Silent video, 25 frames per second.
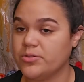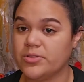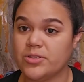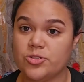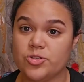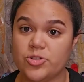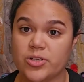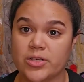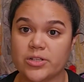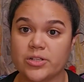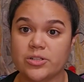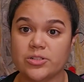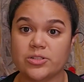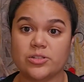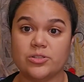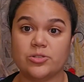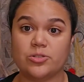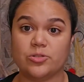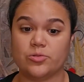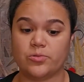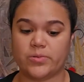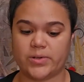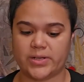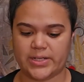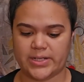the trigger to
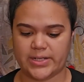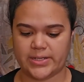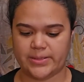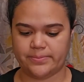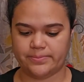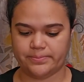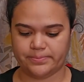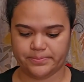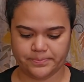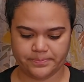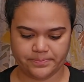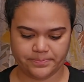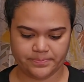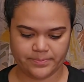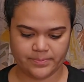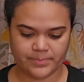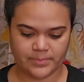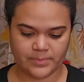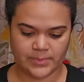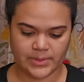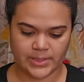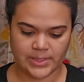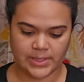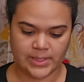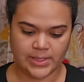do one yet.
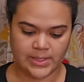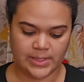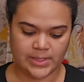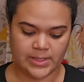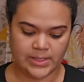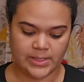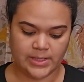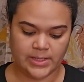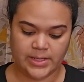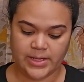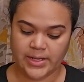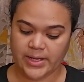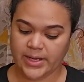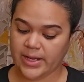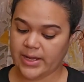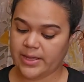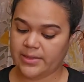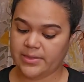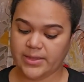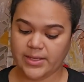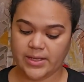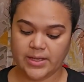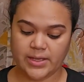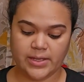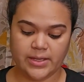
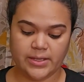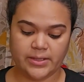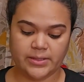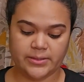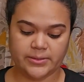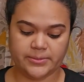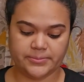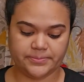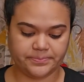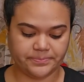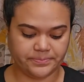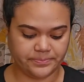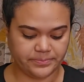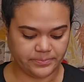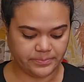And then